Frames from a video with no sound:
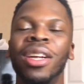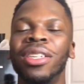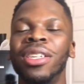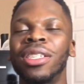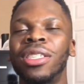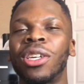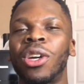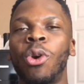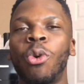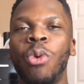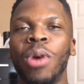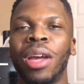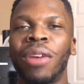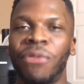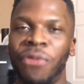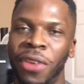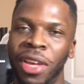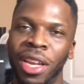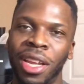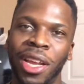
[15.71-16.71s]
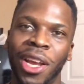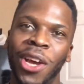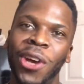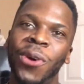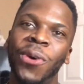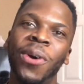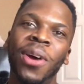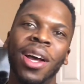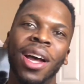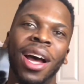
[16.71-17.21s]
Just a quick
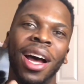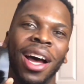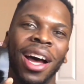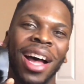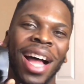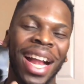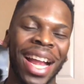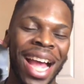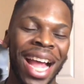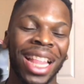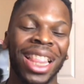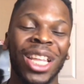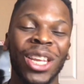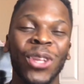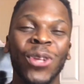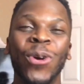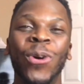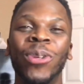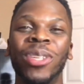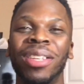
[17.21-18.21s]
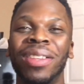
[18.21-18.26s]
video. I got the news